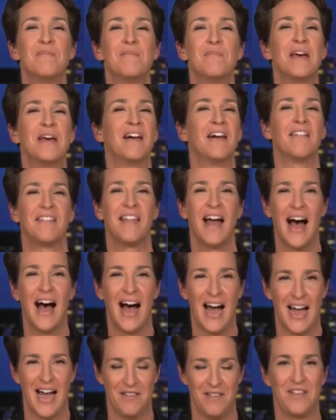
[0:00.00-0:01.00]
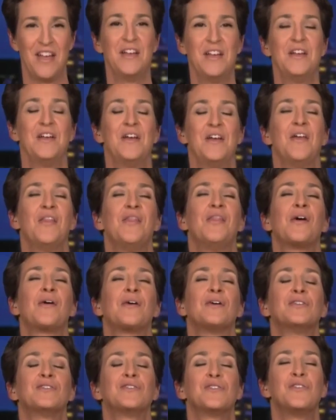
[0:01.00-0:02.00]
Have been alive. There
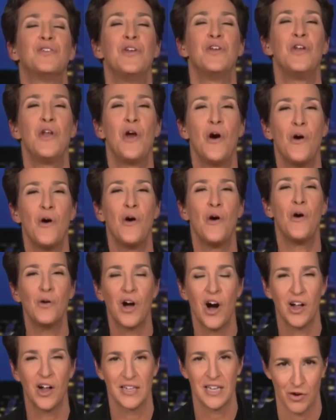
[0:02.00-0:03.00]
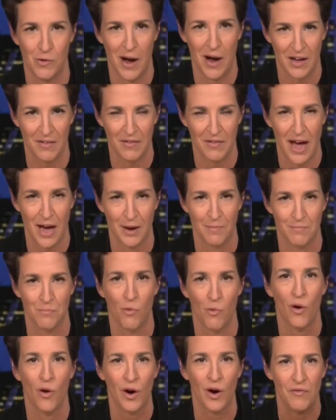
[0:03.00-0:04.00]
is no colleague for whom I have had
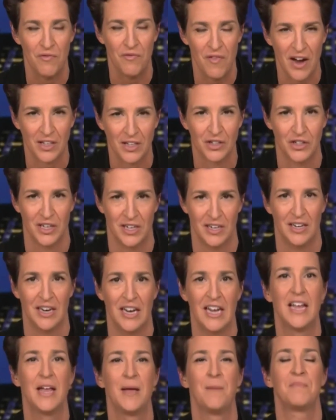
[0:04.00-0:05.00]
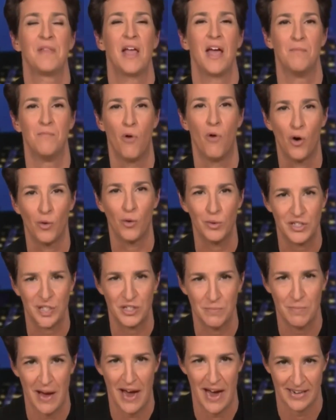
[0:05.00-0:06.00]
more affection and more
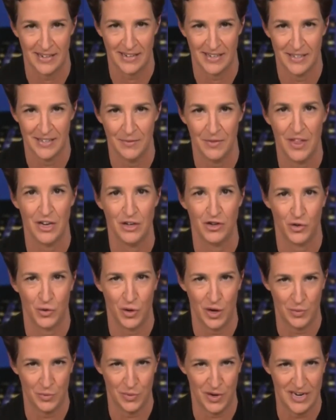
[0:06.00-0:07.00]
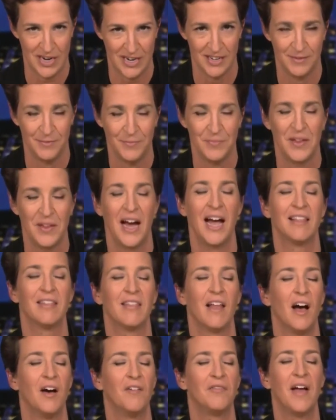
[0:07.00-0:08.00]
respect than Joy Reid. I
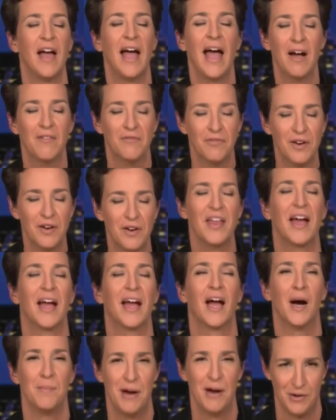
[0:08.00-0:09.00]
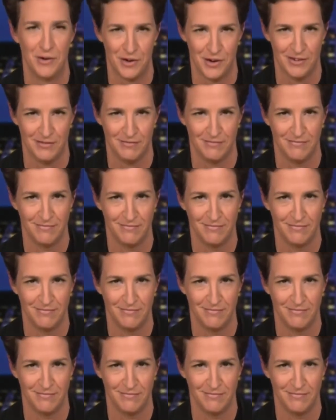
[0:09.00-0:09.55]
love everything about her.